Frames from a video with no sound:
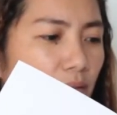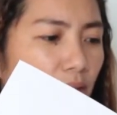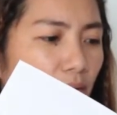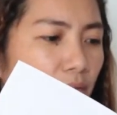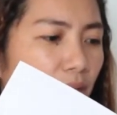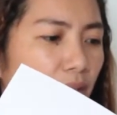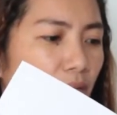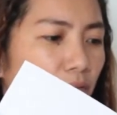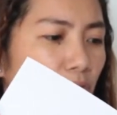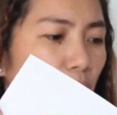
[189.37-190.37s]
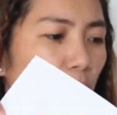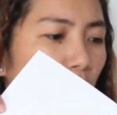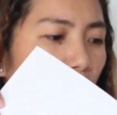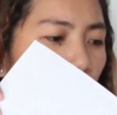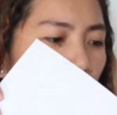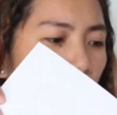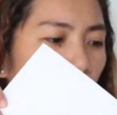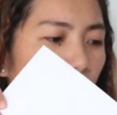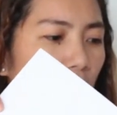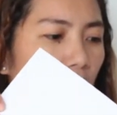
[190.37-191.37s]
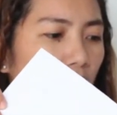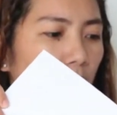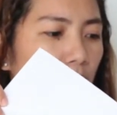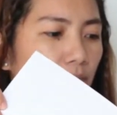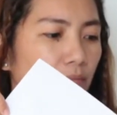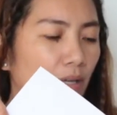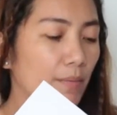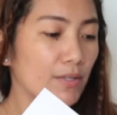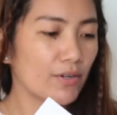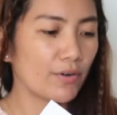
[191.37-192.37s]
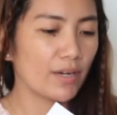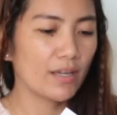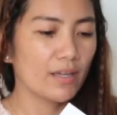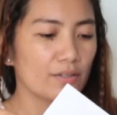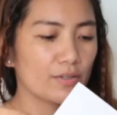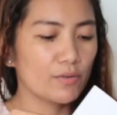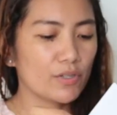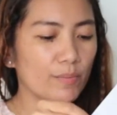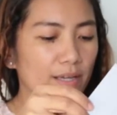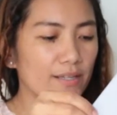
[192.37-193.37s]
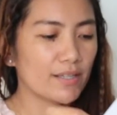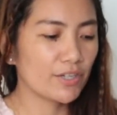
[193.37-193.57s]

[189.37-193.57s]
I think I did that earlier and I think I have removed it back.